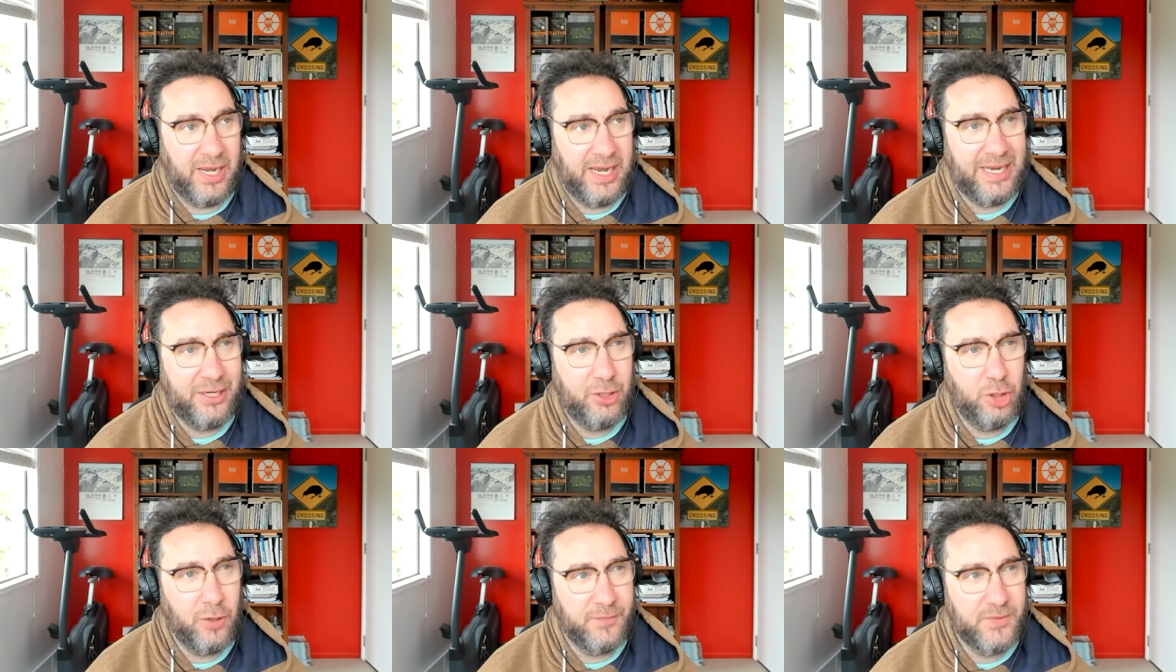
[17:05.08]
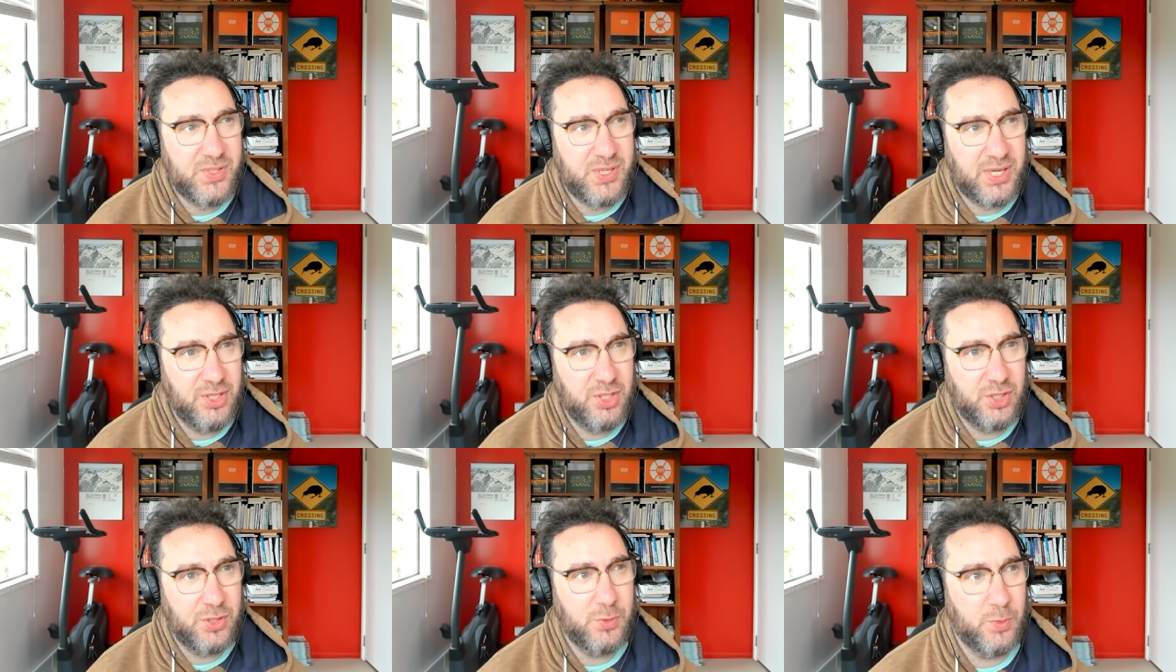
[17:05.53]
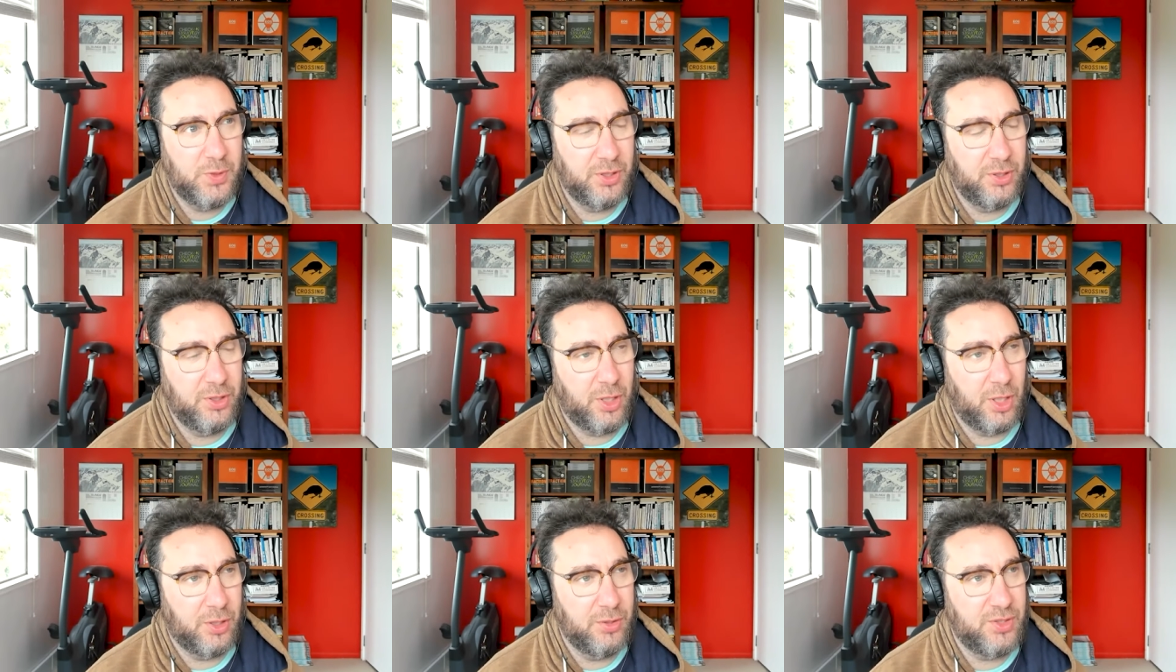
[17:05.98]
had conversations
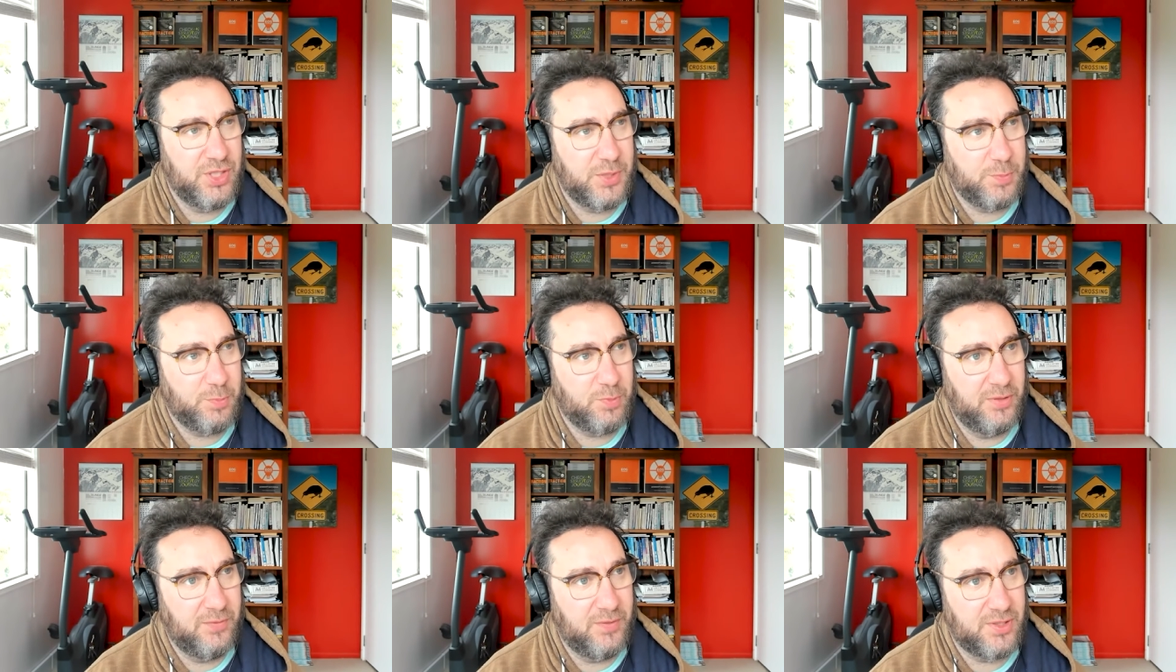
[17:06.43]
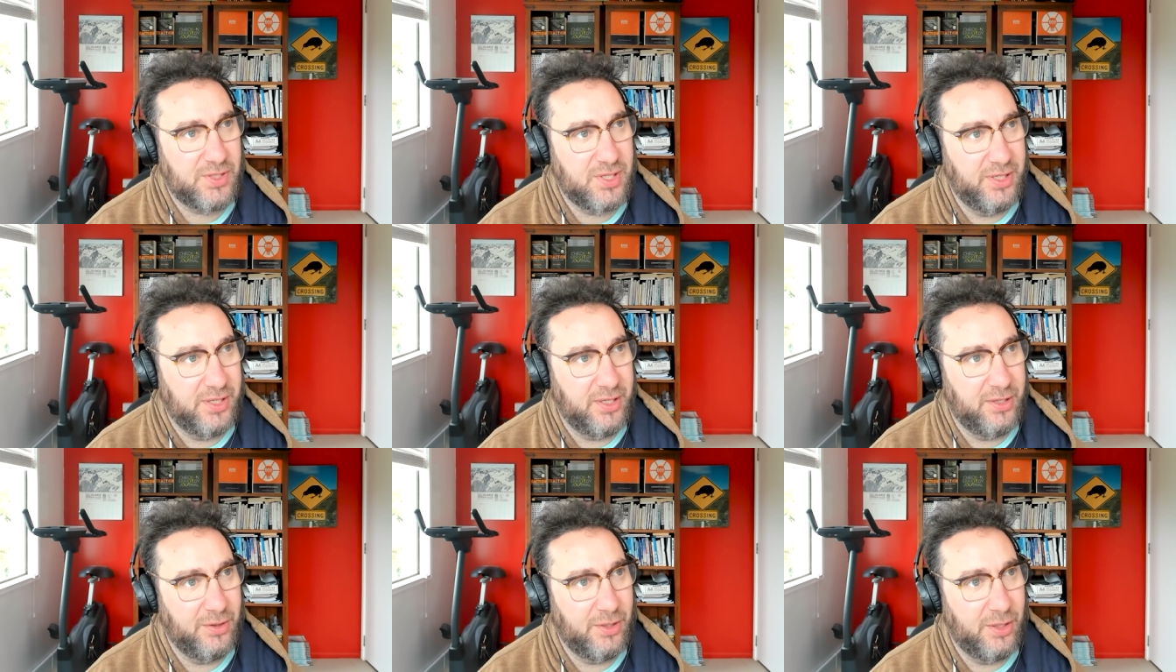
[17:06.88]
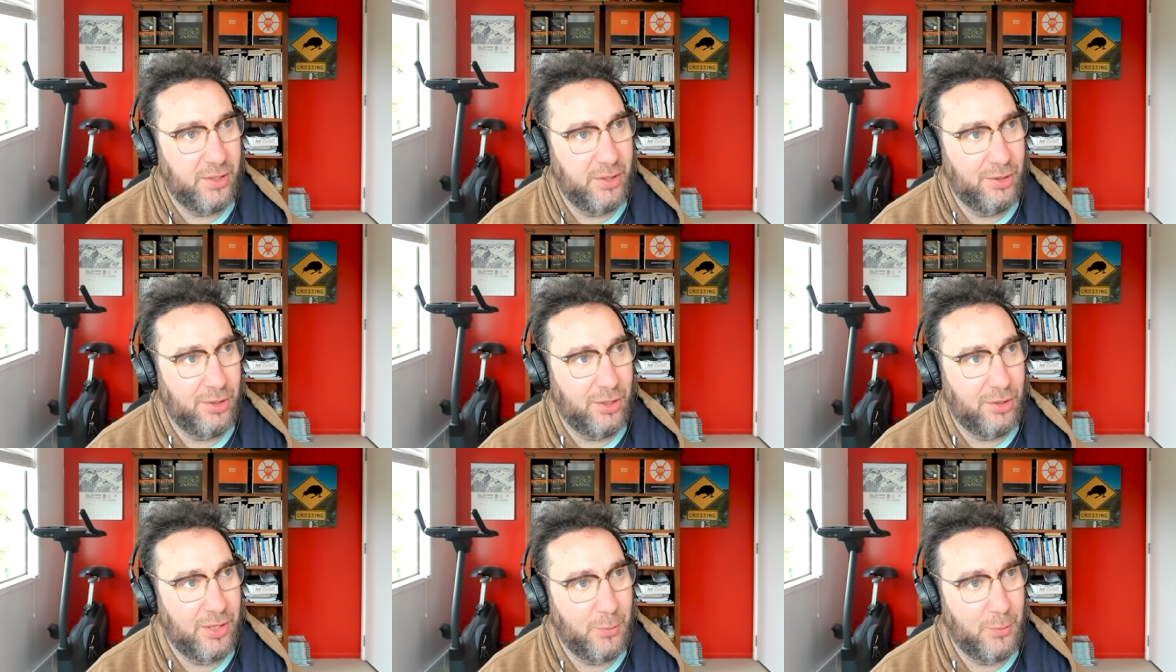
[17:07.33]
with coaches previously, and you know,